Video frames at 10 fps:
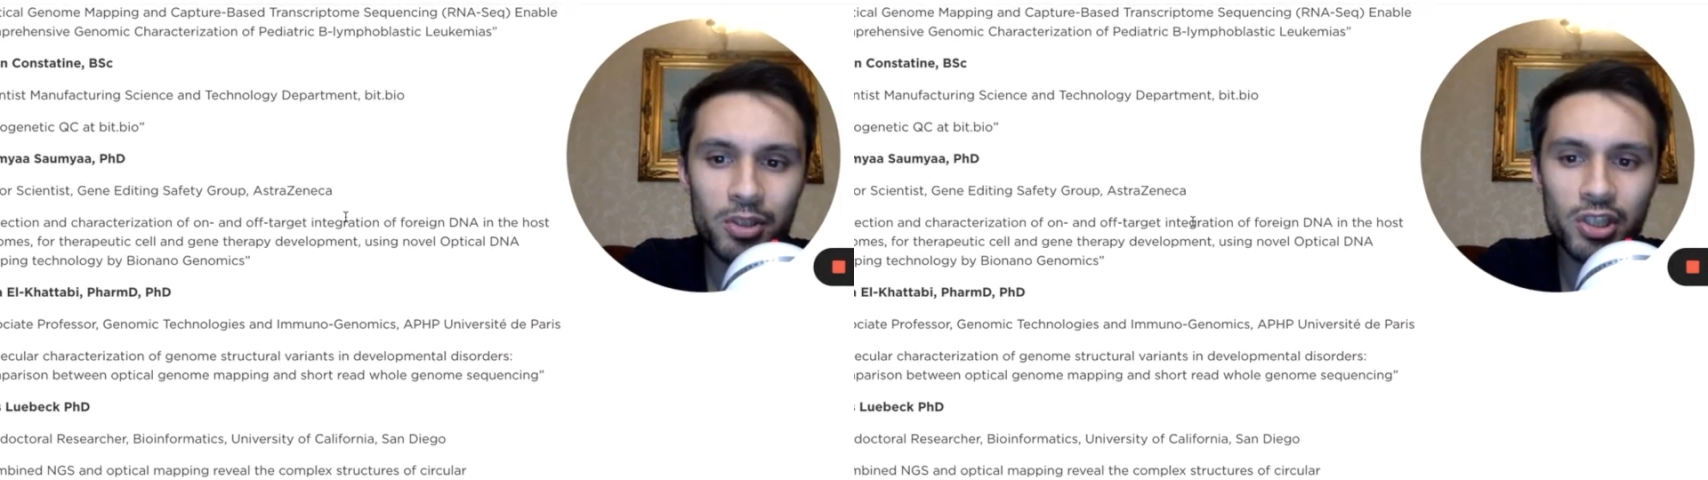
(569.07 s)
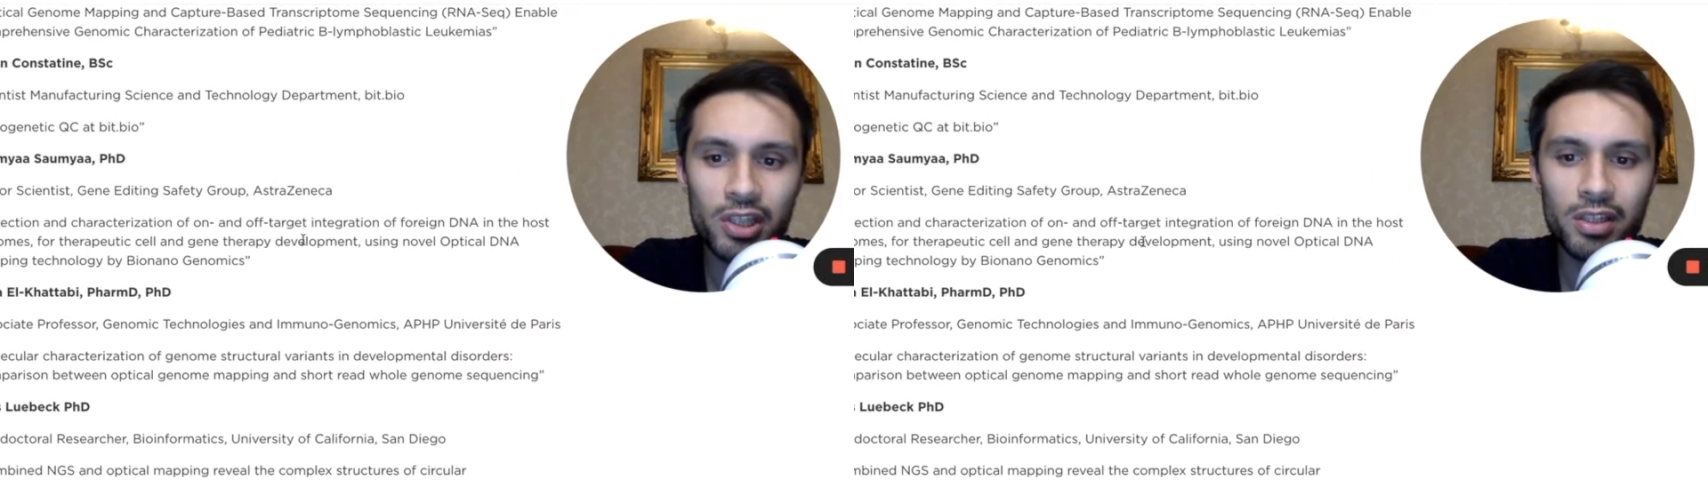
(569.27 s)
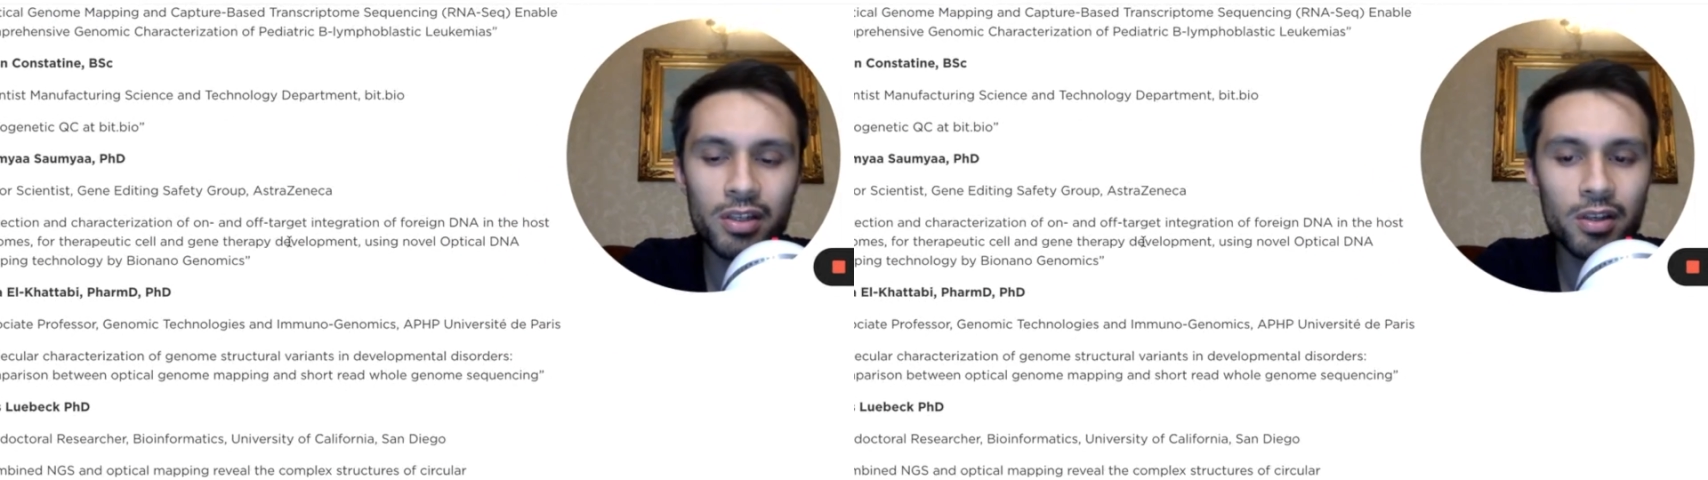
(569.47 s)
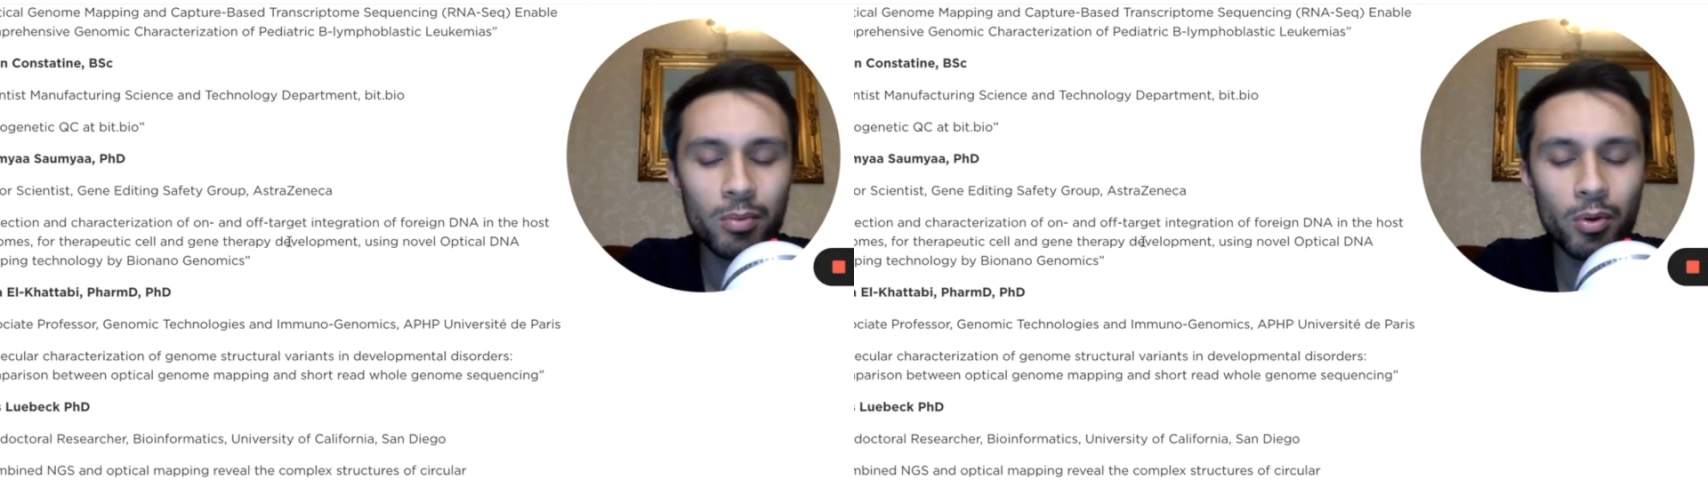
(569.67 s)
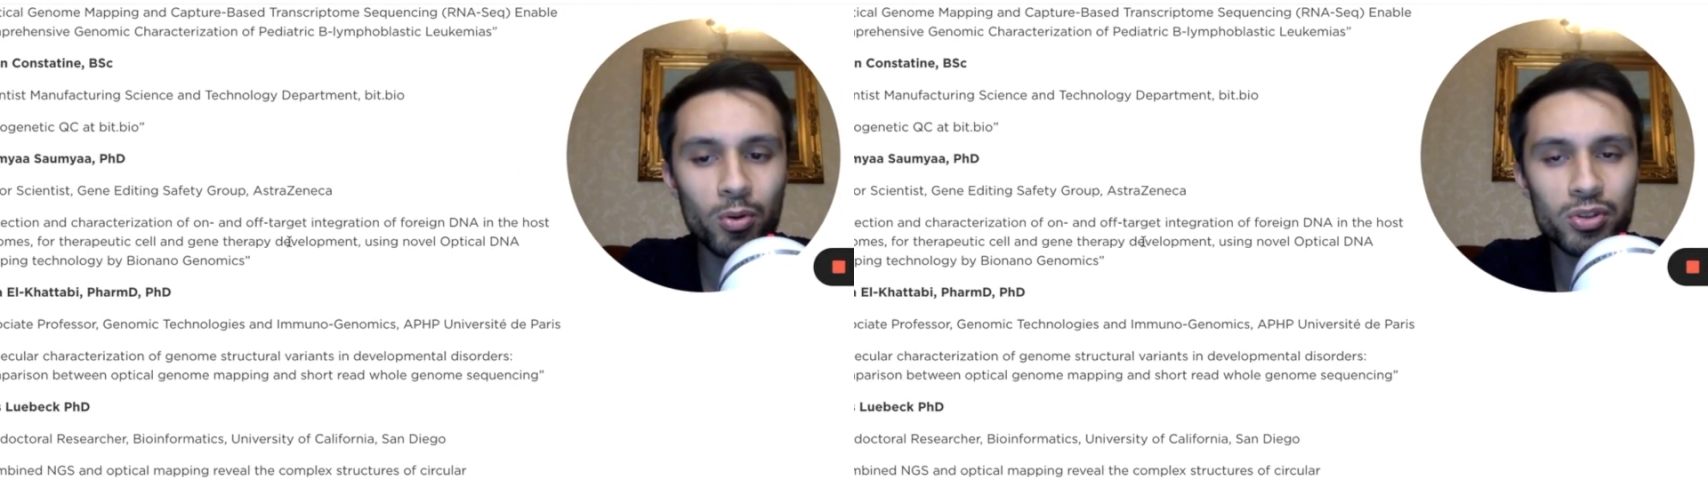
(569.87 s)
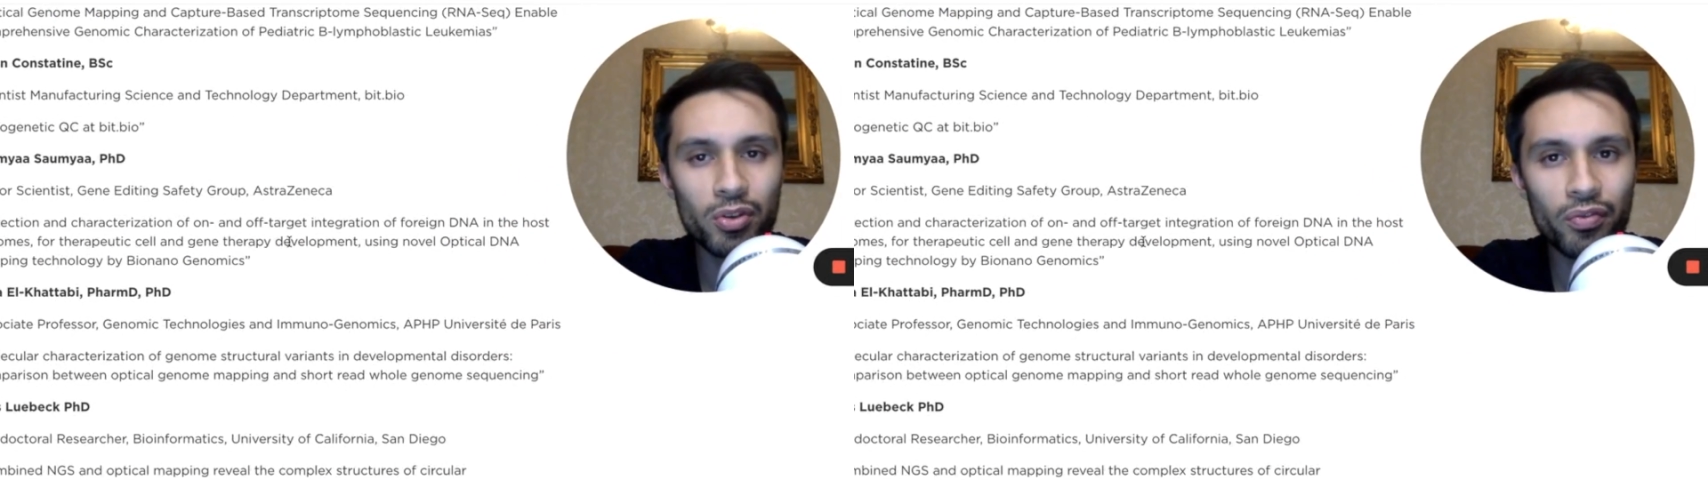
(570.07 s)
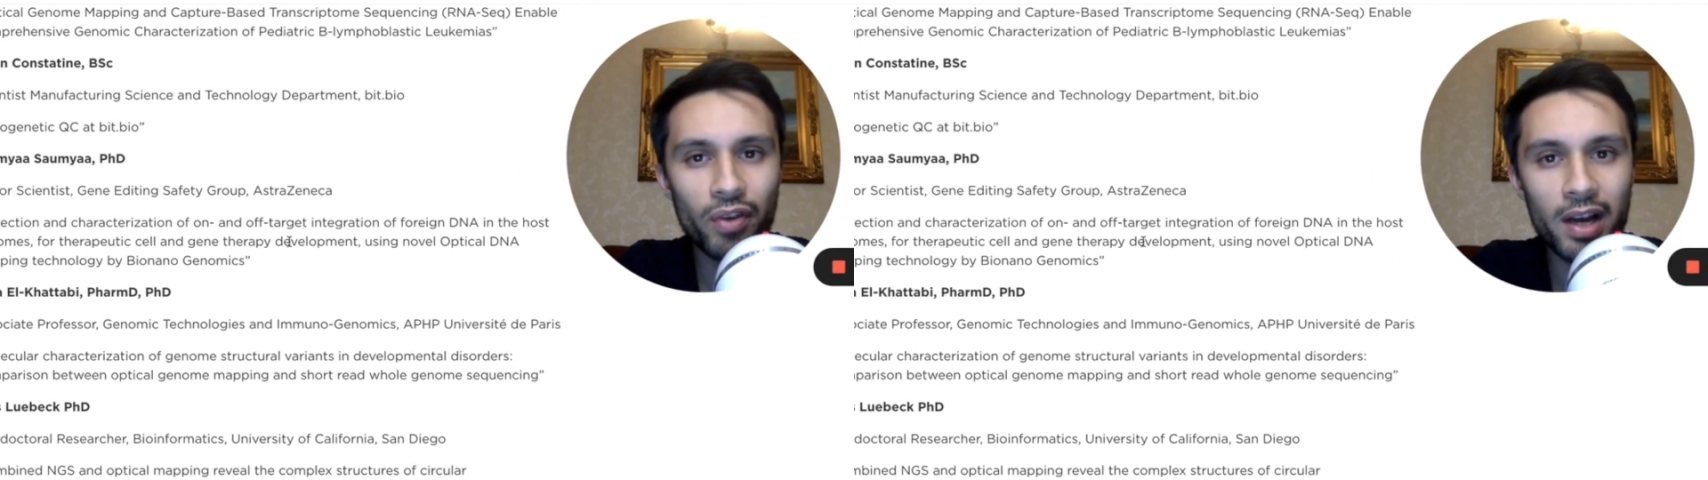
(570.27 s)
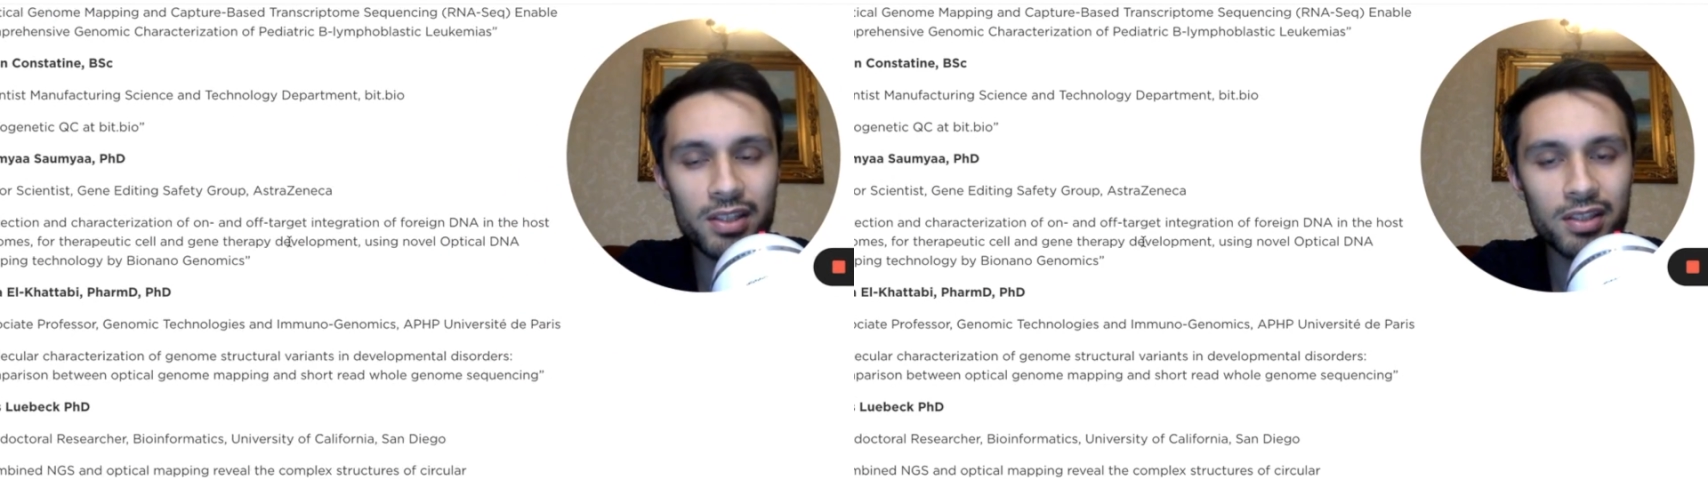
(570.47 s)
machine, but also
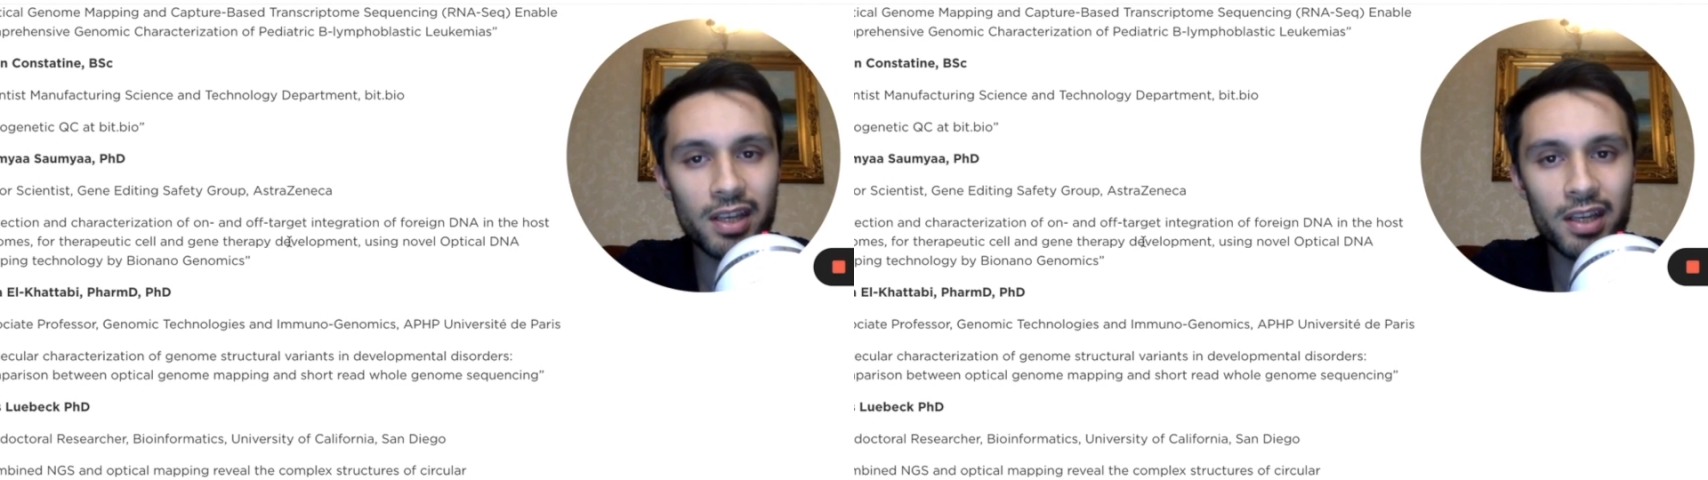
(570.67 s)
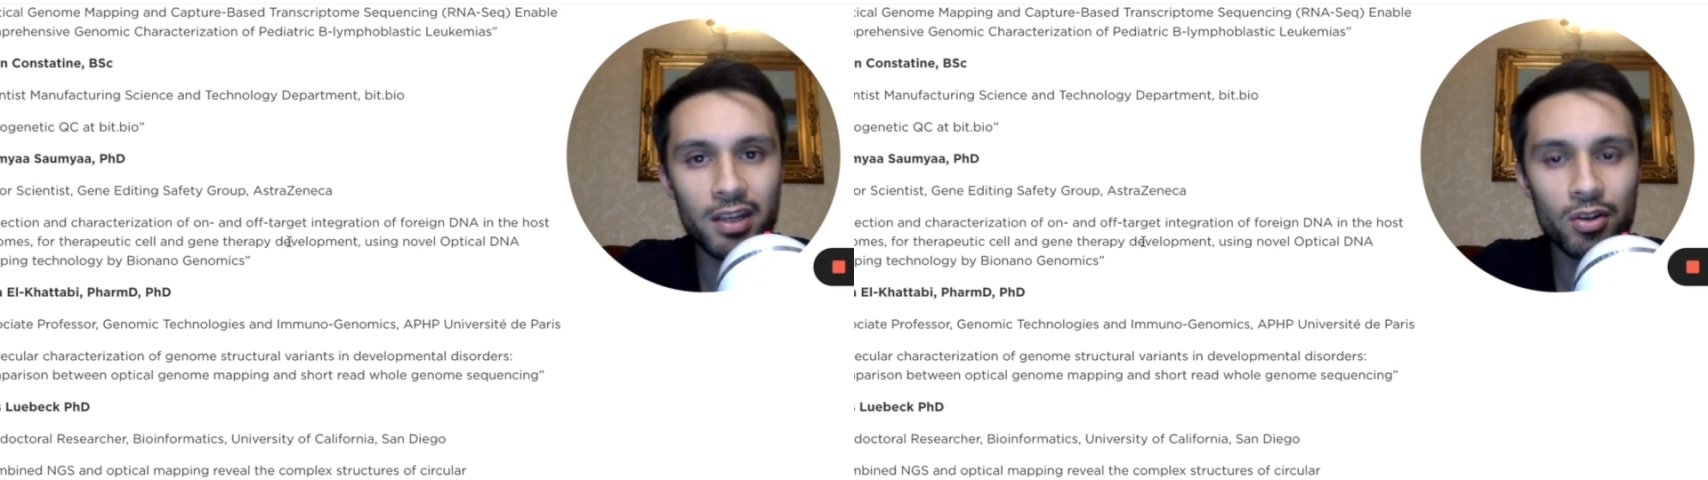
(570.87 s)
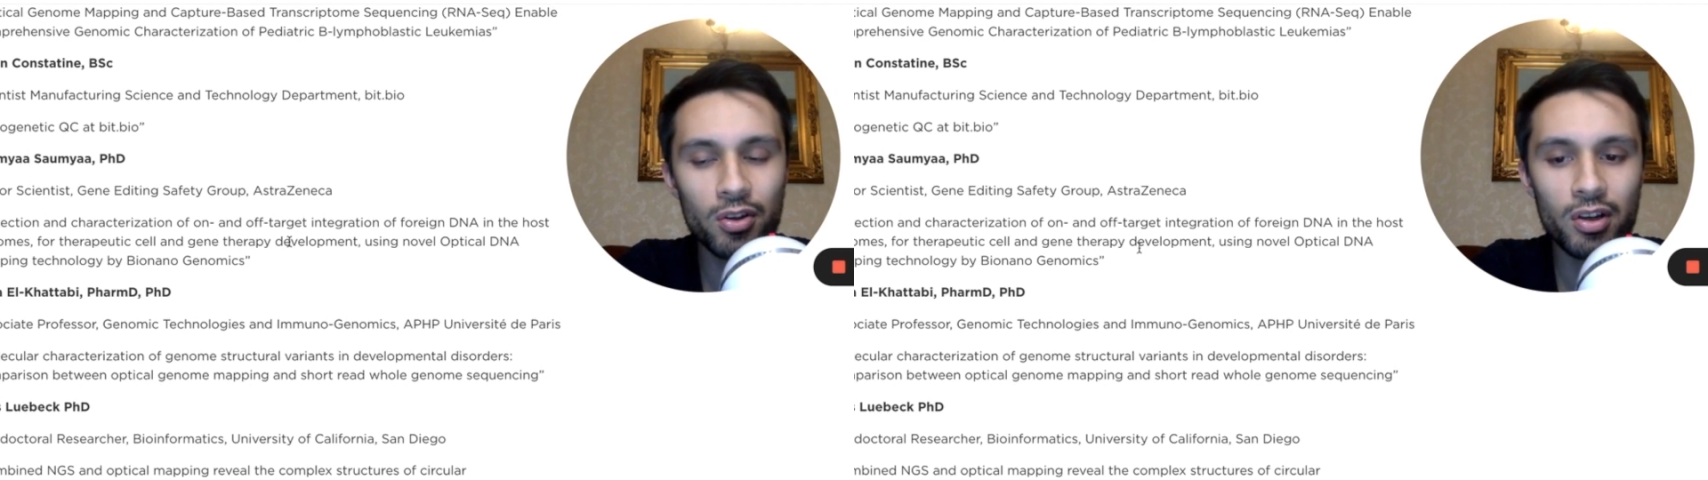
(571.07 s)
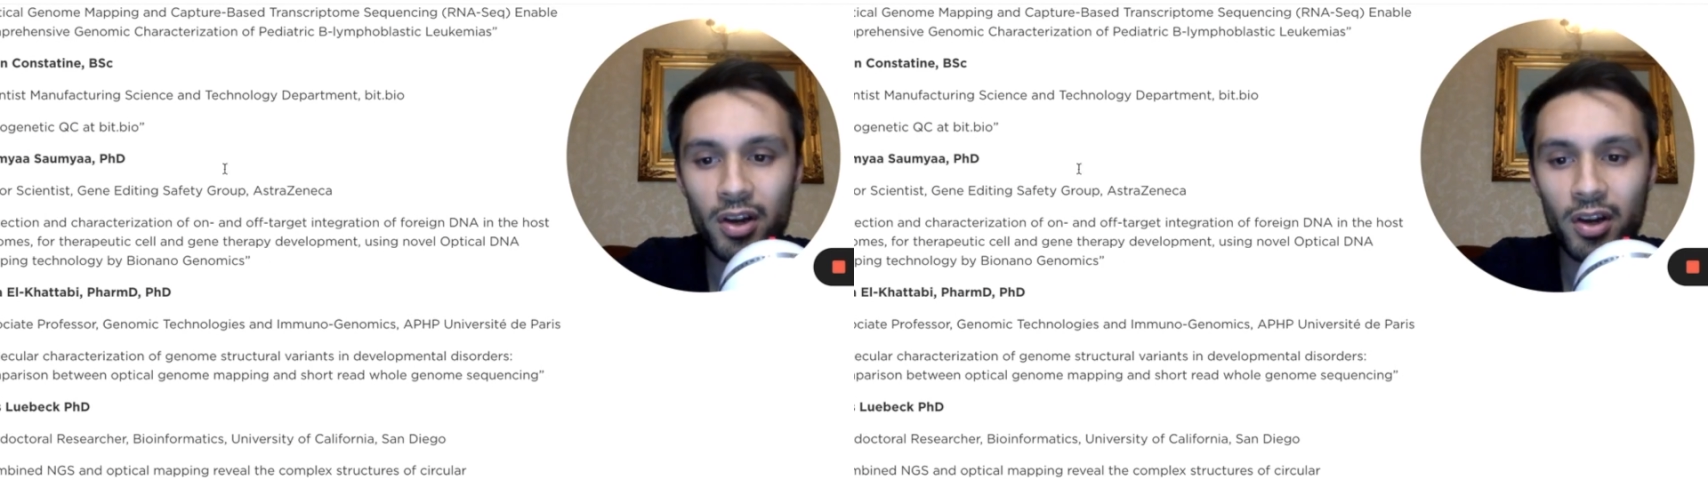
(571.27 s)
Pfizer taking a look.